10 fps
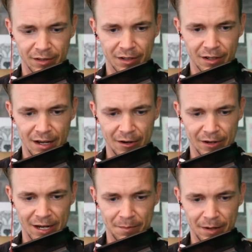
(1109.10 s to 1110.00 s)
at
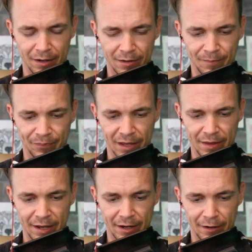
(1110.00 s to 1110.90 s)
Arcane Bear, and
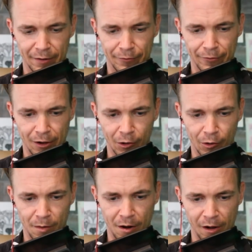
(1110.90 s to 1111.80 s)
then follow
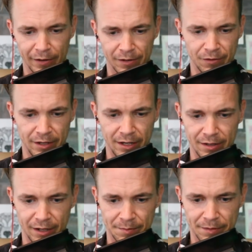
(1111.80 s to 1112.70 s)
Balajas for the Indian
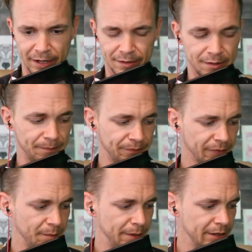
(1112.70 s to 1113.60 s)
updates.
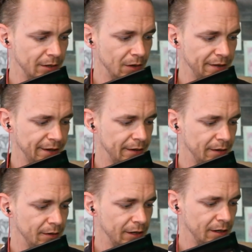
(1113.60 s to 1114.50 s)
Big deal, I think.
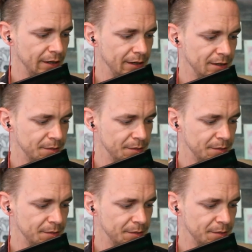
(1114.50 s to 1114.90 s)
Okay, India is a pretty